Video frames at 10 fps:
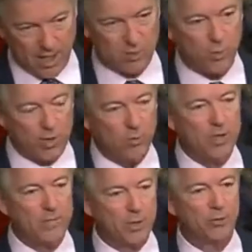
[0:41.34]
as we
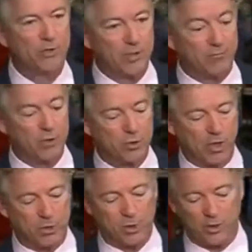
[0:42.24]
rebuild the
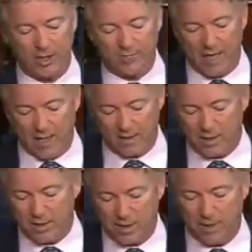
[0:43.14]
infrastructure in
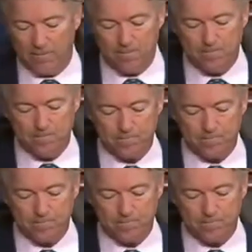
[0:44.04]
Afghanistan.